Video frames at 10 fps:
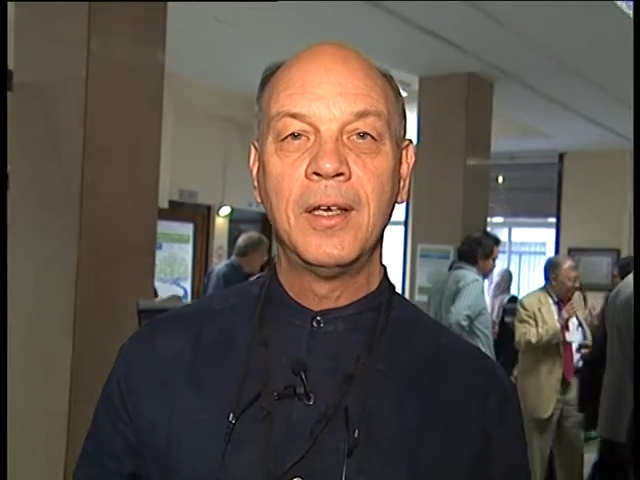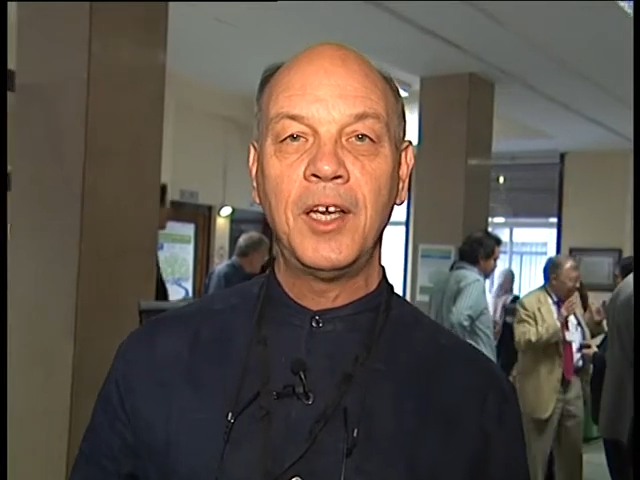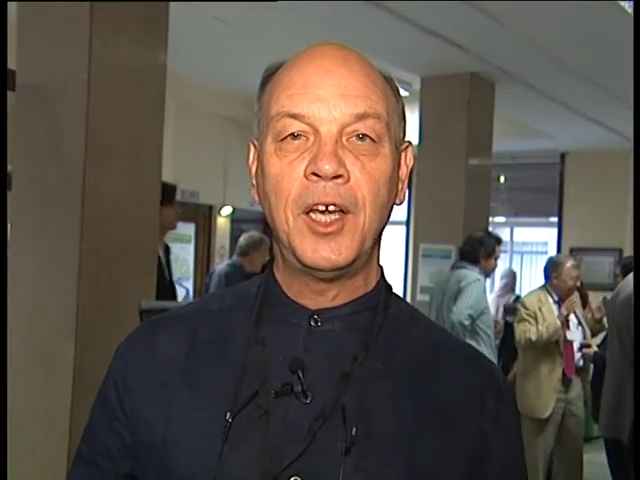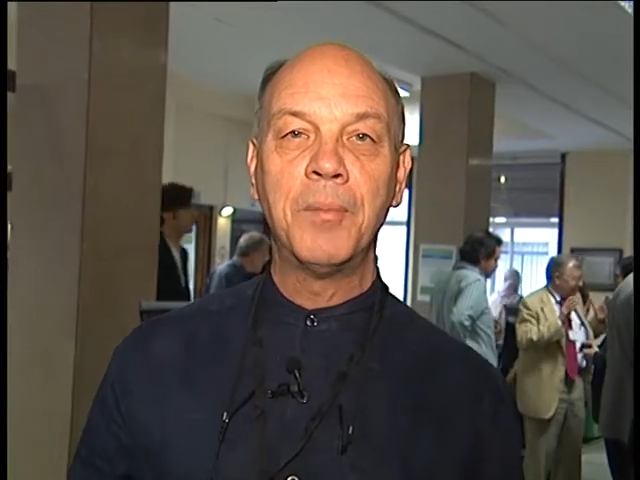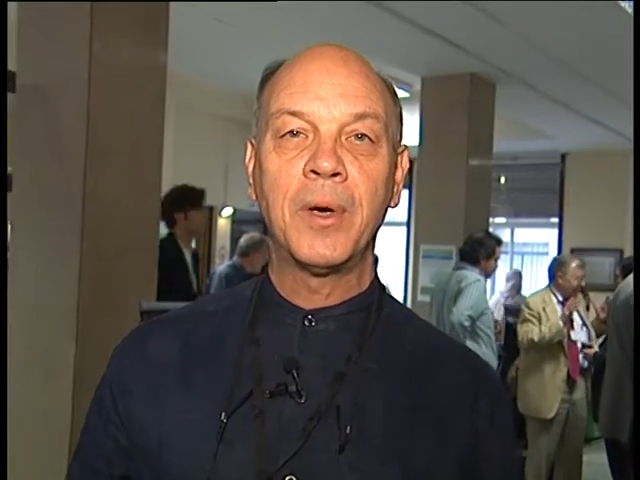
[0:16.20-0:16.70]

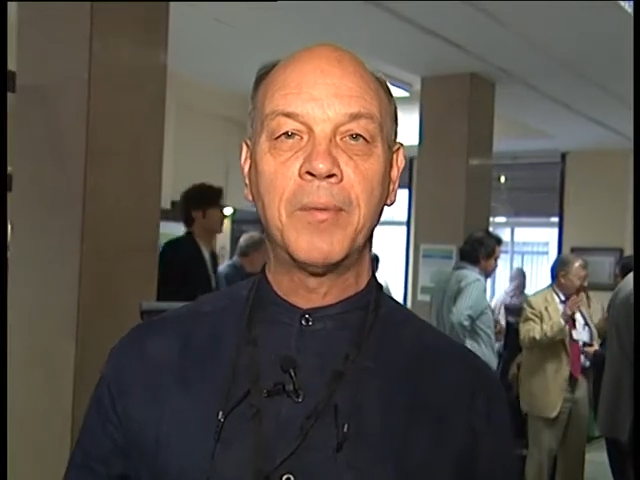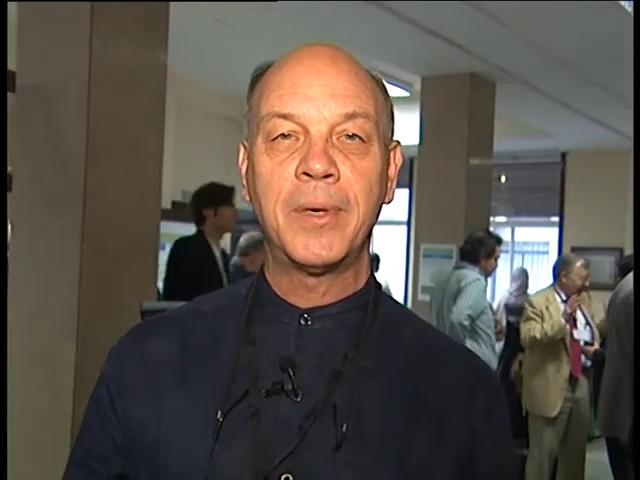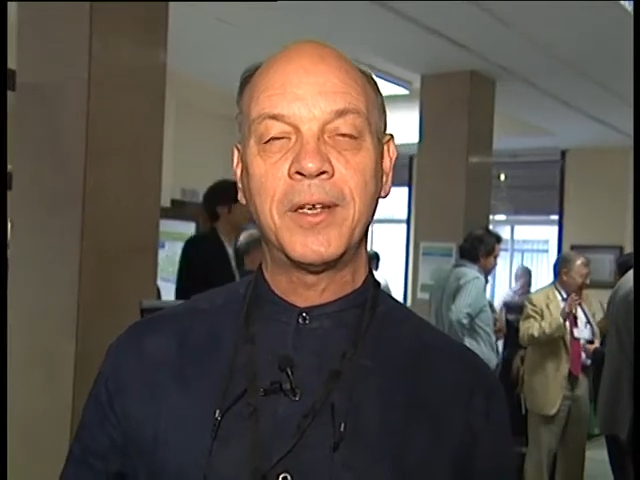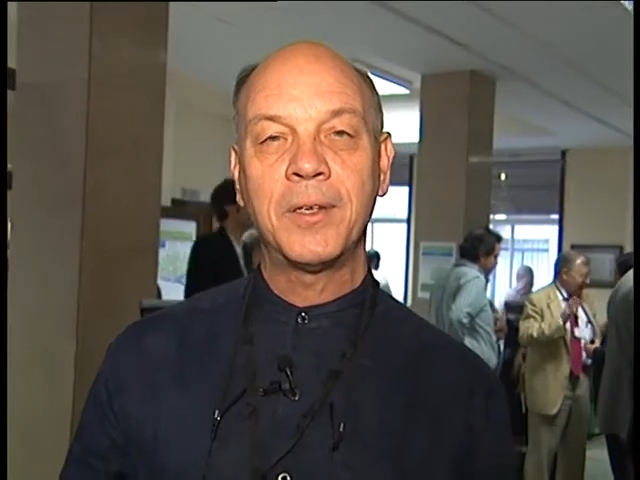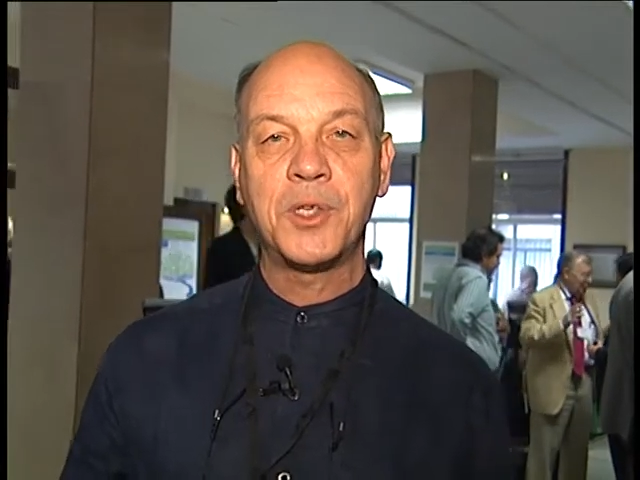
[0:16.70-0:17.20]
in
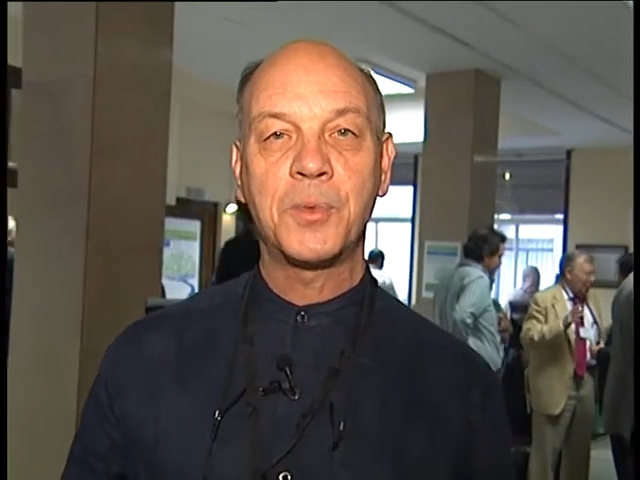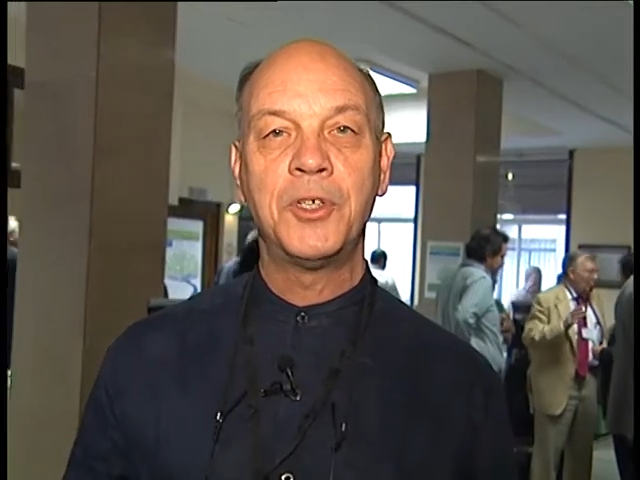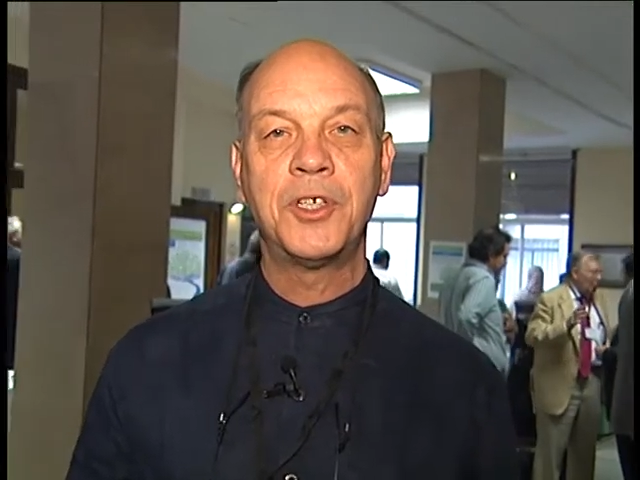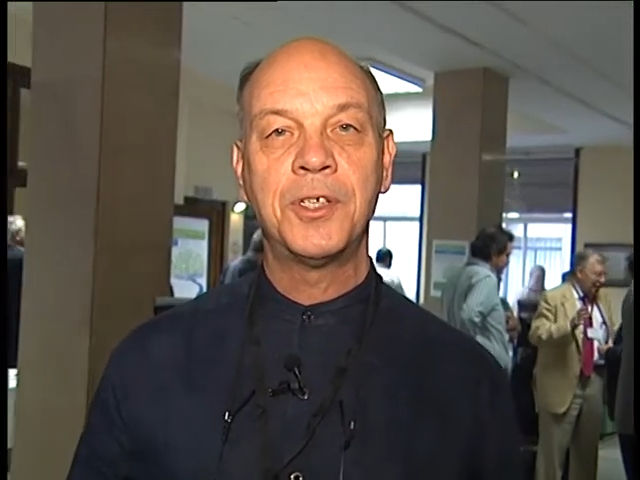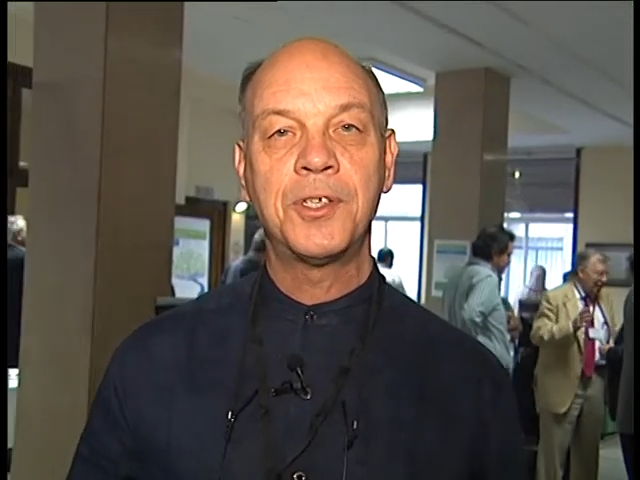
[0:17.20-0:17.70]
Barbados,
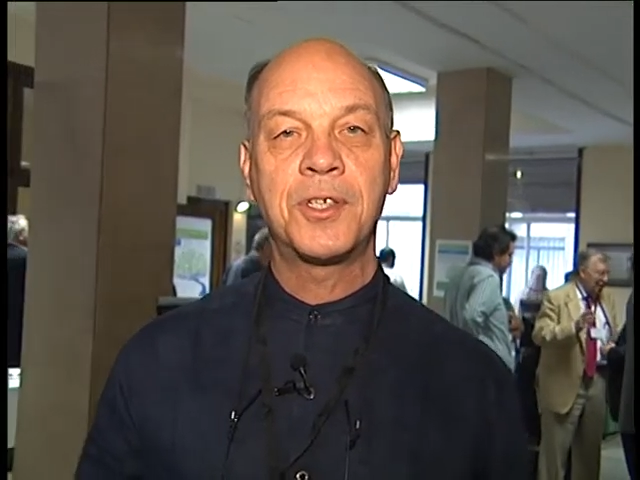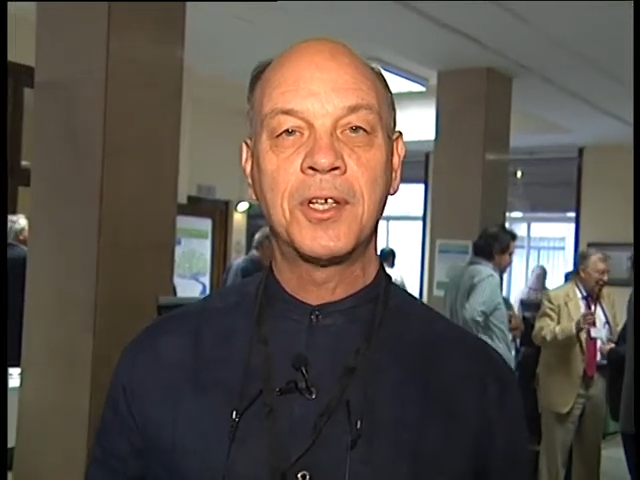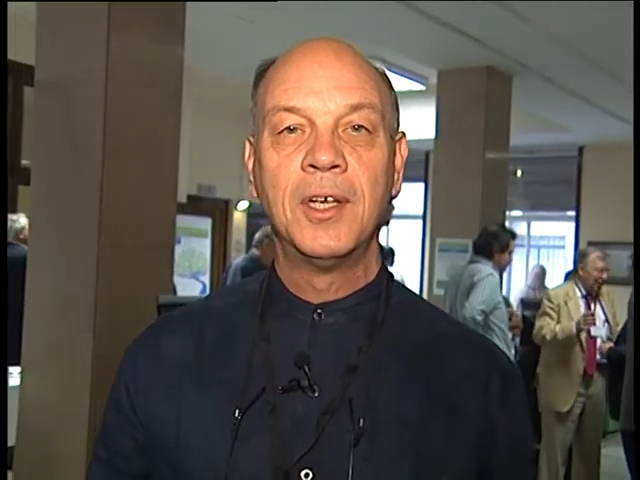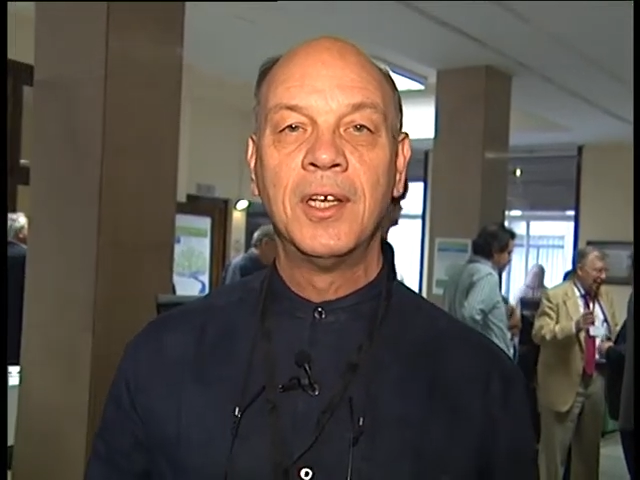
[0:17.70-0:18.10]
which is